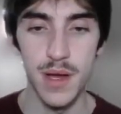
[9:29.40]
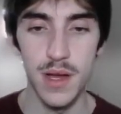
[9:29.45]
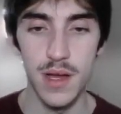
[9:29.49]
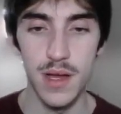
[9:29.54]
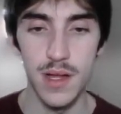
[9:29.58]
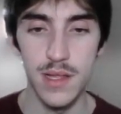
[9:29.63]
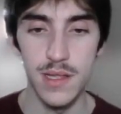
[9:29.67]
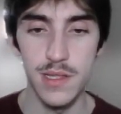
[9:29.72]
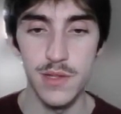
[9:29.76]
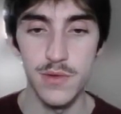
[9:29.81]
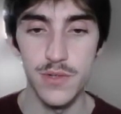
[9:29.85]

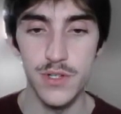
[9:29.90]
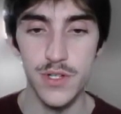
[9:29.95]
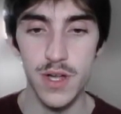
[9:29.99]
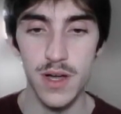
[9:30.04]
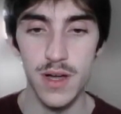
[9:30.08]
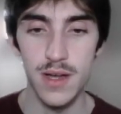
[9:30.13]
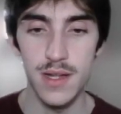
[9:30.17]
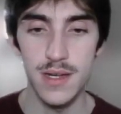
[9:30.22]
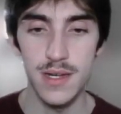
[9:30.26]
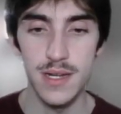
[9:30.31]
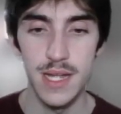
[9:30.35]
lose
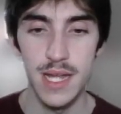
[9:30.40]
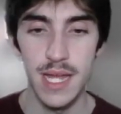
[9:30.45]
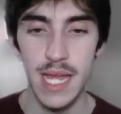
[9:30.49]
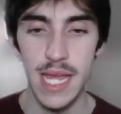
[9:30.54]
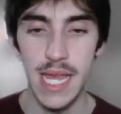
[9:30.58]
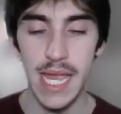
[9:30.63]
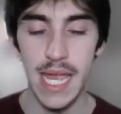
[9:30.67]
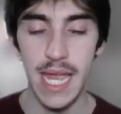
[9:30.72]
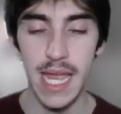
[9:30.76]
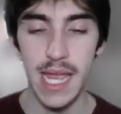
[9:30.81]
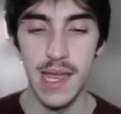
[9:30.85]
con,
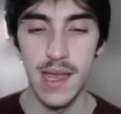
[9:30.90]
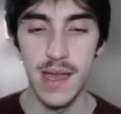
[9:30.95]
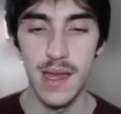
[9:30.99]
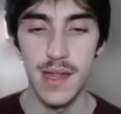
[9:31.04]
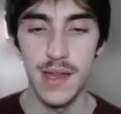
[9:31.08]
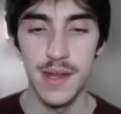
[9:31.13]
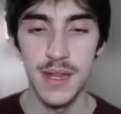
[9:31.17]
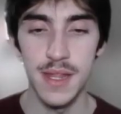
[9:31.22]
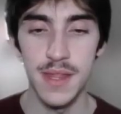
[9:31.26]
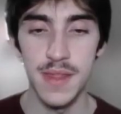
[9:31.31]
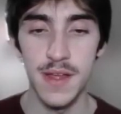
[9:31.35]

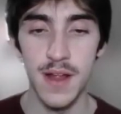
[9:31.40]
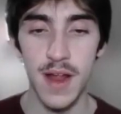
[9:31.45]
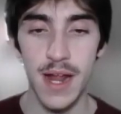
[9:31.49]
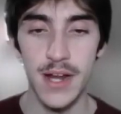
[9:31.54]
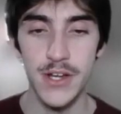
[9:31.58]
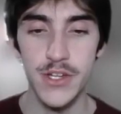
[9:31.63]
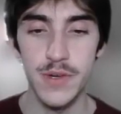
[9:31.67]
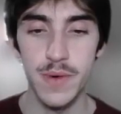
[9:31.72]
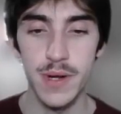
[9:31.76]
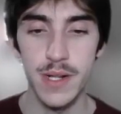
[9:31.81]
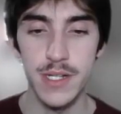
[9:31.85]
and they're
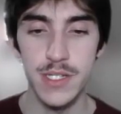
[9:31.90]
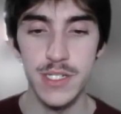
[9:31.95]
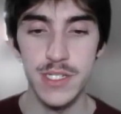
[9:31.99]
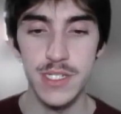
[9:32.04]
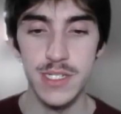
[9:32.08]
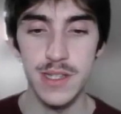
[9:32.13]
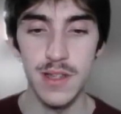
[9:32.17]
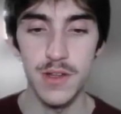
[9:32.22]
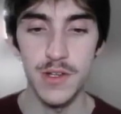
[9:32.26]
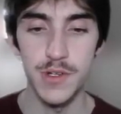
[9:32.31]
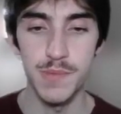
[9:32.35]
actually running
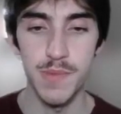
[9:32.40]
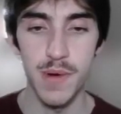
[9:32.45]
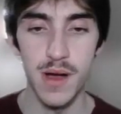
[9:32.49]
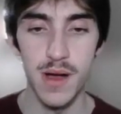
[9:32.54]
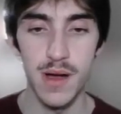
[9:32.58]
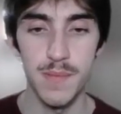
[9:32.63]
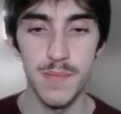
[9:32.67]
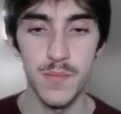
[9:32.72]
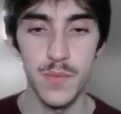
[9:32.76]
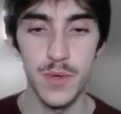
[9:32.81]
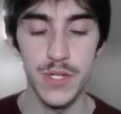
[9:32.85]
Sludge
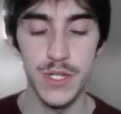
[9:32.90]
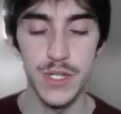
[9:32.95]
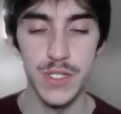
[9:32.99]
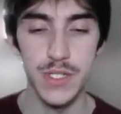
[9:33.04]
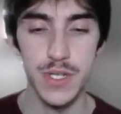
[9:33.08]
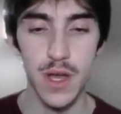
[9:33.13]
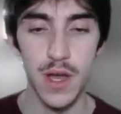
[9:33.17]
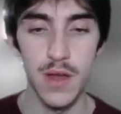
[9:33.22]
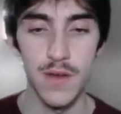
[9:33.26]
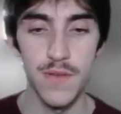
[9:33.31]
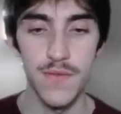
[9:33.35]
Bomb, which is
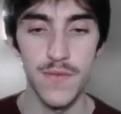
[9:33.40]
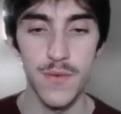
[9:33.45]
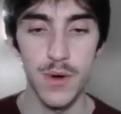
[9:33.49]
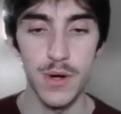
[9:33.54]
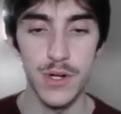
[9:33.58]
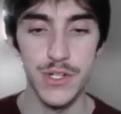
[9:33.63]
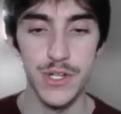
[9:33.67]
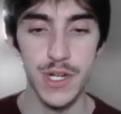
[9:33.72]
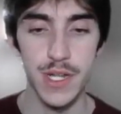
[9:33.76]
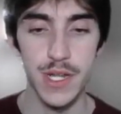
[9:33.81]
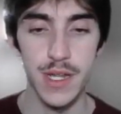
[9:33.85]

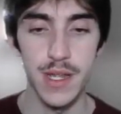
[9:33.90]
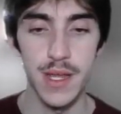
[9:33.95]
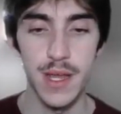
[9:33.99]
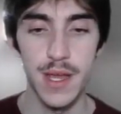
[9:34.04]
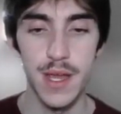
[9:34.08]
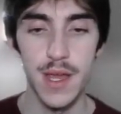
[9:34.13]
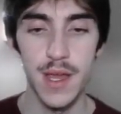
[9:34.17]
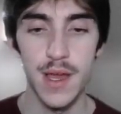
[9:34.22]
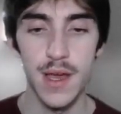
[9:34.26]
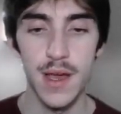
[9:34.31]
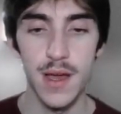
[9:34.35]
unfortunate.
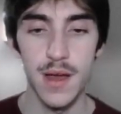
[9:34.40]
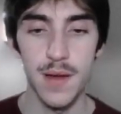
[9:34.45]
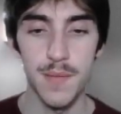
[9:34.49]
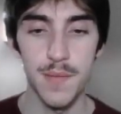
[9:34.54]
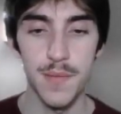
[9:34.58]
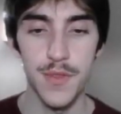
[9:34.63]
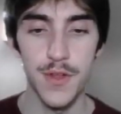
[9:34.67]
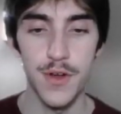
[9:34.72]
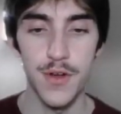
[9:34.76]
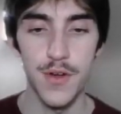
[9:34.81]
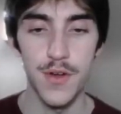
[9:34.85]

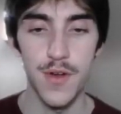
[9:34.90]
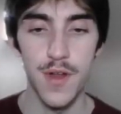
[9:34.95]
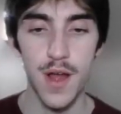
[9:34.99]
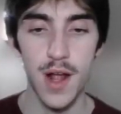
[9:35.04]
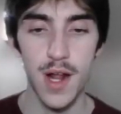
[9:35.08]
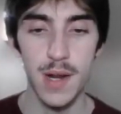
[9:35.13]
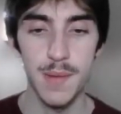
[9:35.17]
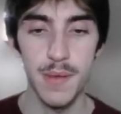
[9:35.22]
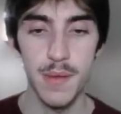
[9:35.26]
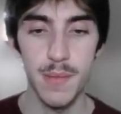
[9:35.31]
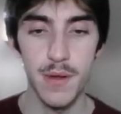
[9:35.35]
They're
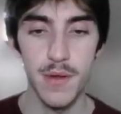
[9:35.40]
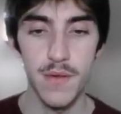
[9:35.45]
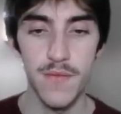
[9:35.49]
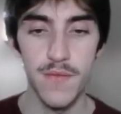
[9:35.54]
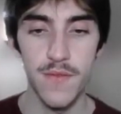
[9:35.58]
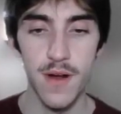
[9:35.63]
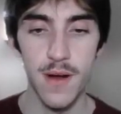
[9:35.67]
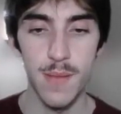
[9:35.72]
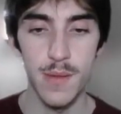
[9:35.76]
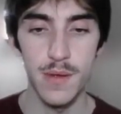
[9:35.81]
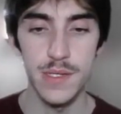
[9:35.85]
not going to be able to
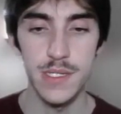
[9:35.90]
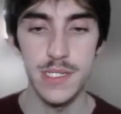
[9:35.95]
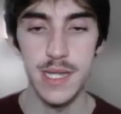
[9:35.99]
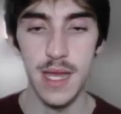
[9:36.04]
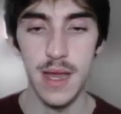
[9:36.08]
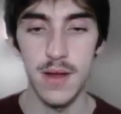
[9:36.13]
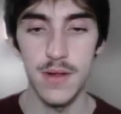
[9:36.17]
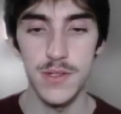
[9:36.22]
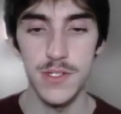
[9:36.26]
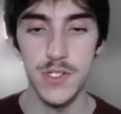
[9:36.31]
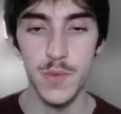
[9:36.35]
farm us
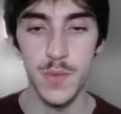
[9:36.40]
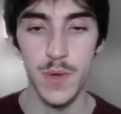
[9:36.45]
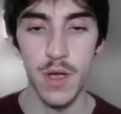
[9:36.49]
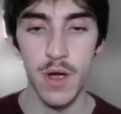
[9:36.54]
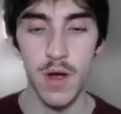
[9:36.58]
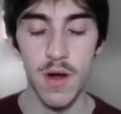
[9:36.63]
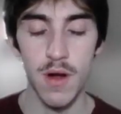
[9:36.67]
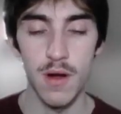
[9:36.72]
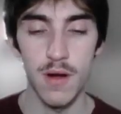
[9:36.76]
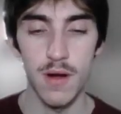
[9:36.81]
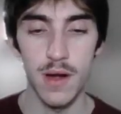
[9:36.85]
down, so we
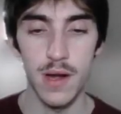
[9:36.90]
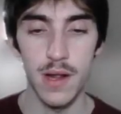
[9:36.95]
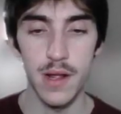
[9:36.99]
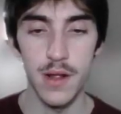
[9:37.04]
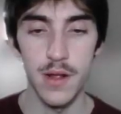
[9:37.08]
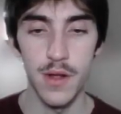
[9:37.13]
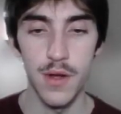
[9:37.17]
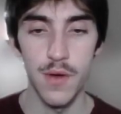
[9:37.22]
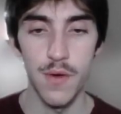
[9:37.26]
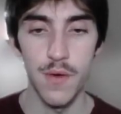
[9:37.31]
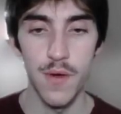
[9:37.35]
are going to
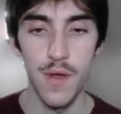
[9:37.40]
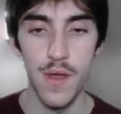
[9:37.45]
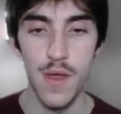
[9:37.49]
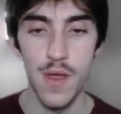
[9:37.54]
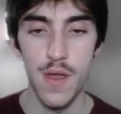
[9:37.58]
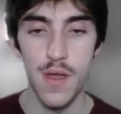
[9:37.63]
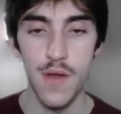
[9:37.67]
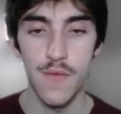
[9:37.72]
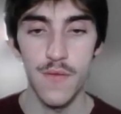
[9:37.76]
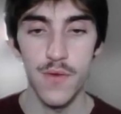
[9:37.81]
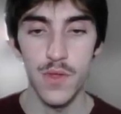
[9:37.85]
go
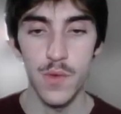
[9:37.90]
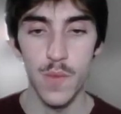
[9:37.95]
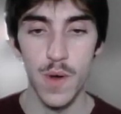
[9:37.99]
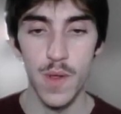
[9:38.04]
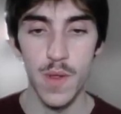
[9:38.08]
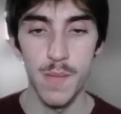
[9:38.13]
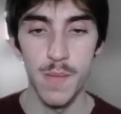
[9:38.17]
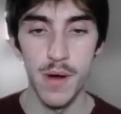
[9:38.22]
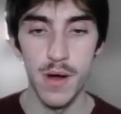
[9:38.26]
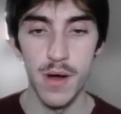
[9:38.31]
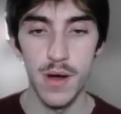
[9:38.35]
for the
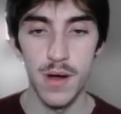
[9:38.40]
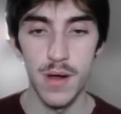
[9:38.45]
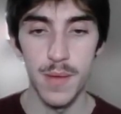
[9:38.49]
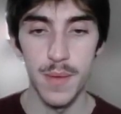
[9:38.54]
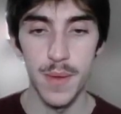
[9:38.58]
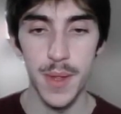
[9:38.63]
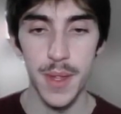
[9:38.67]
Weather Ball